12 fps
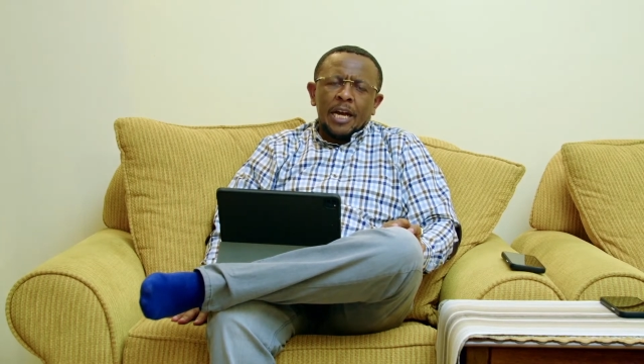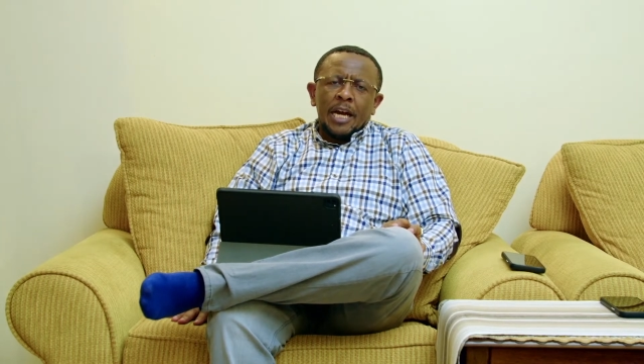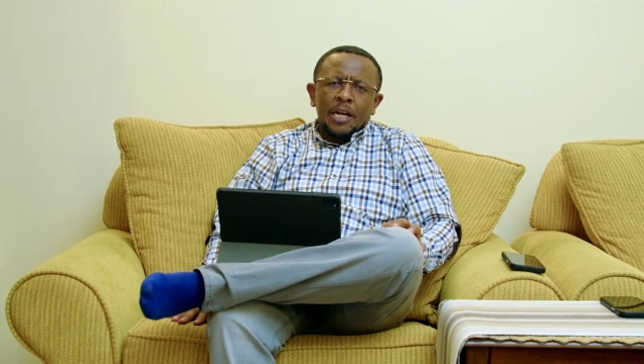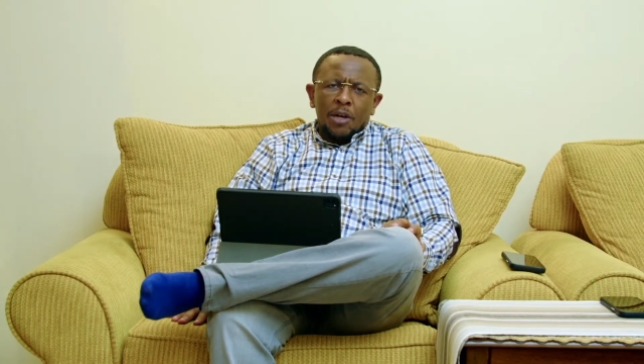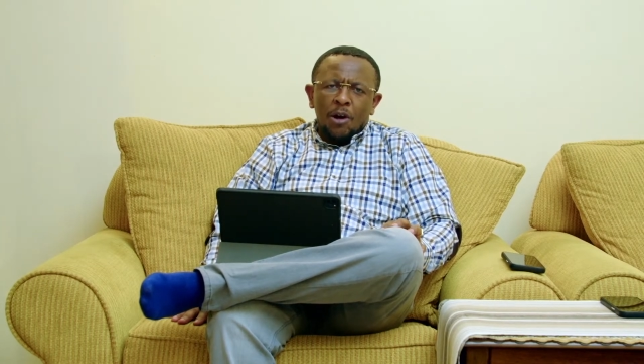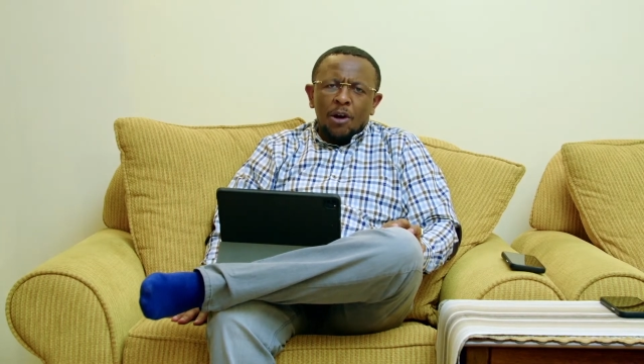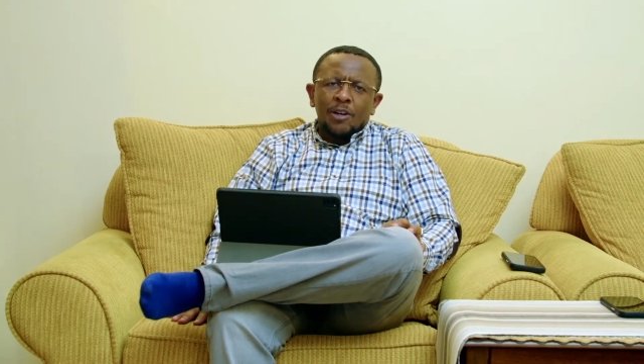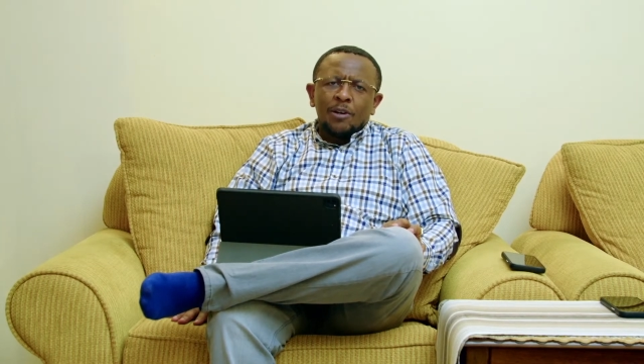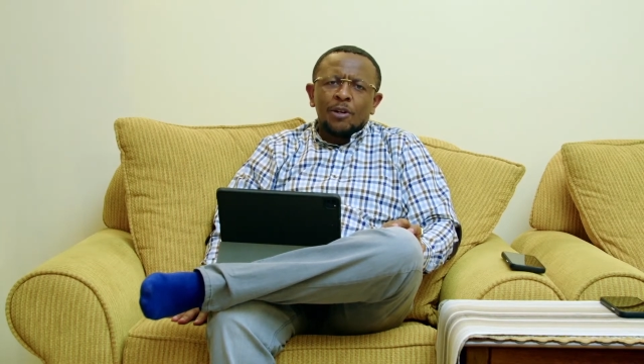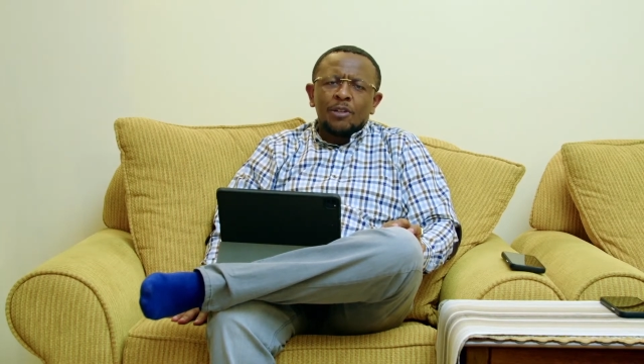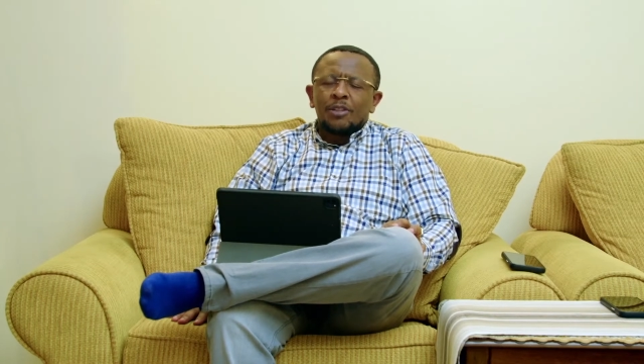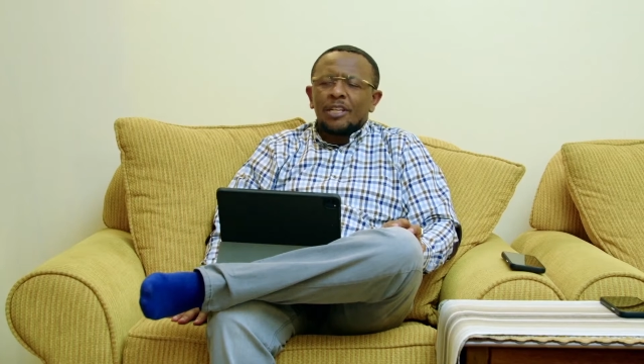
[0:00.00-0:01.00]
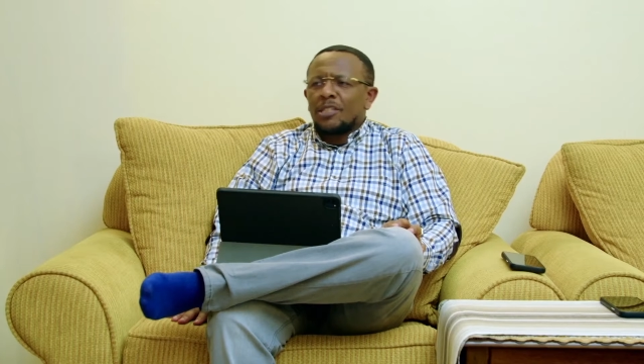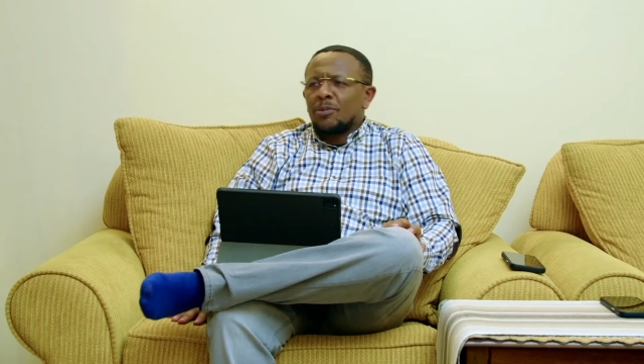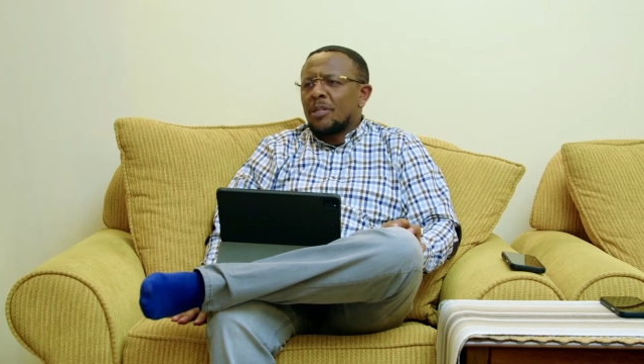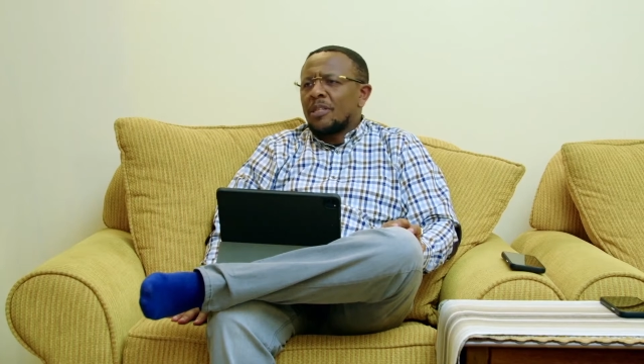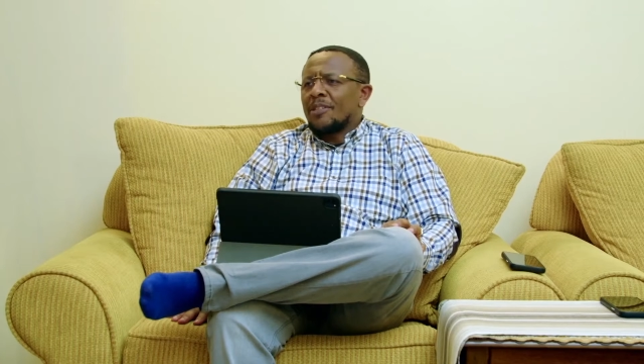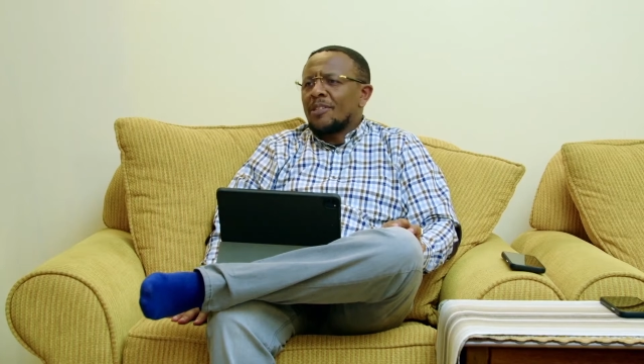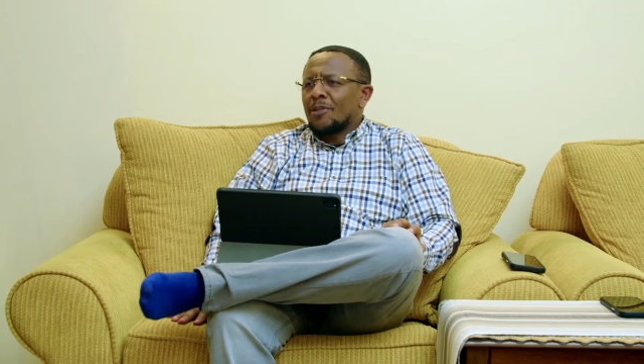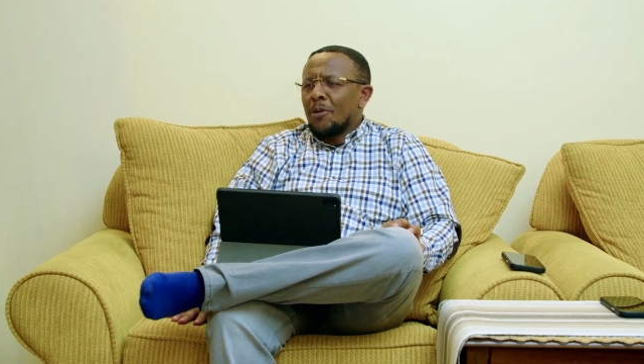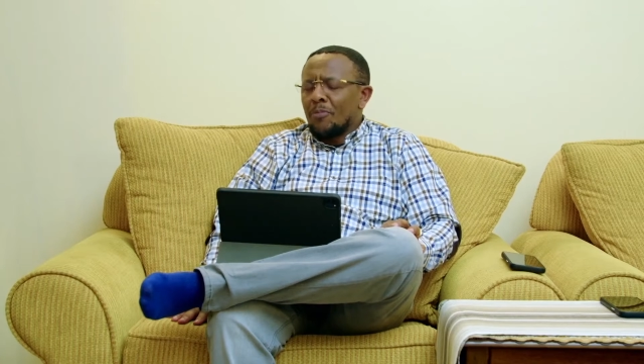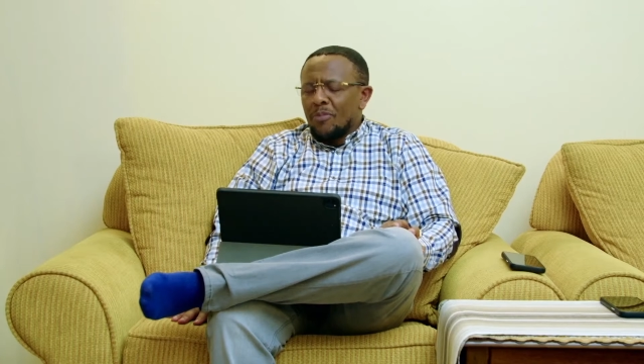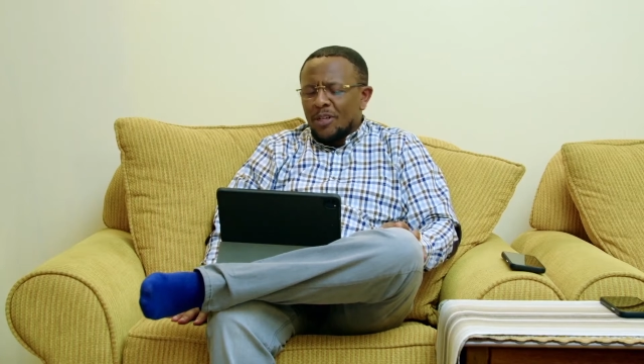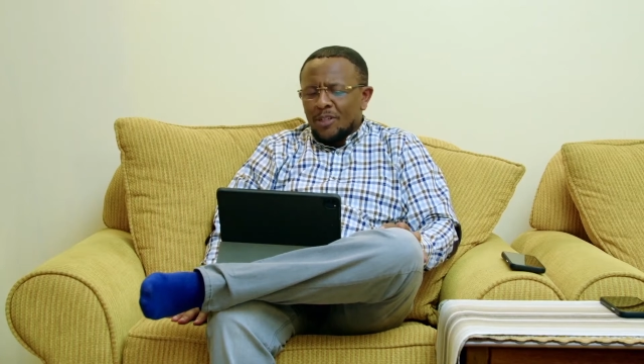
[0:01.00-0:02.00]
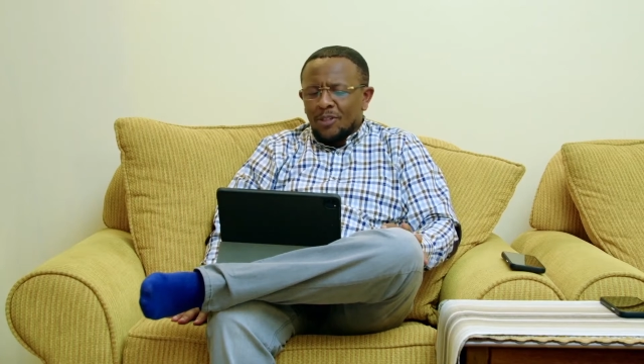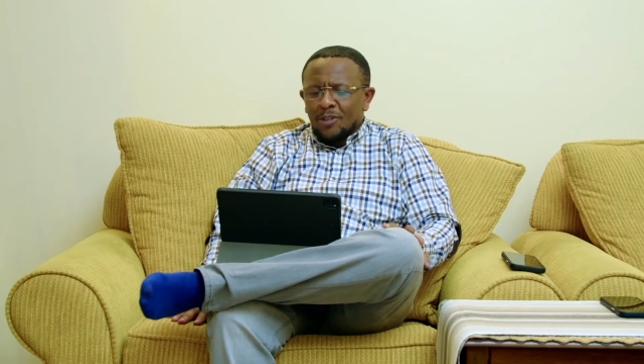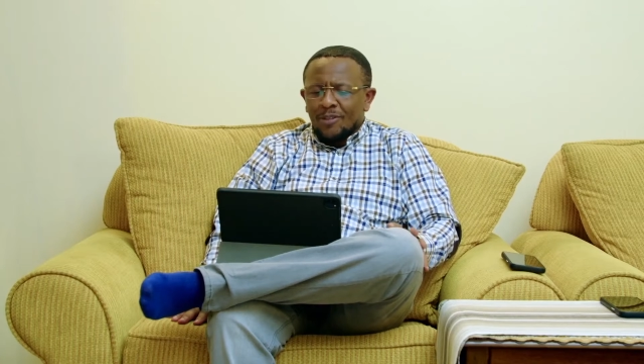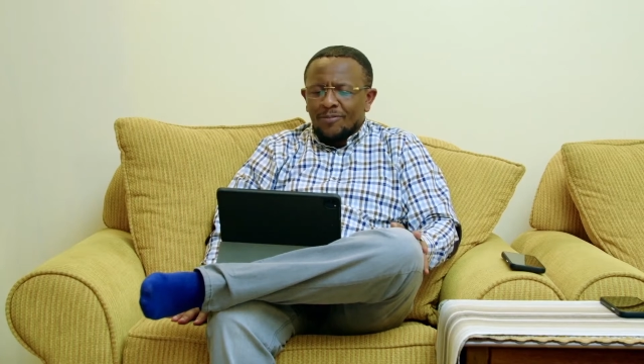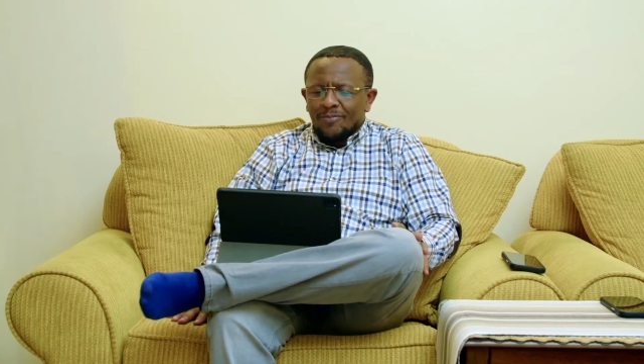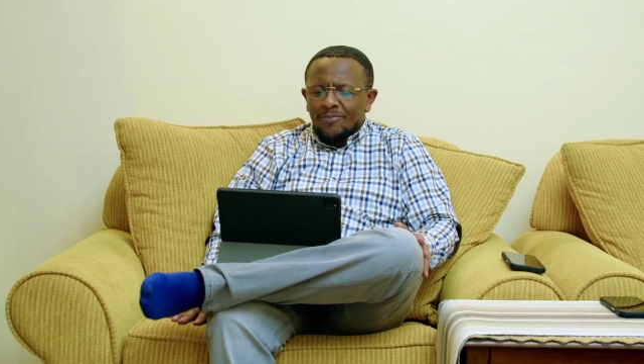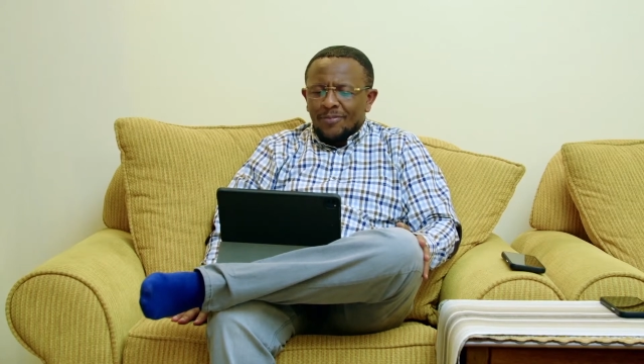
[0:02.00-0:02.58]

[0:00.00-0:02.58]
and God also experiences completion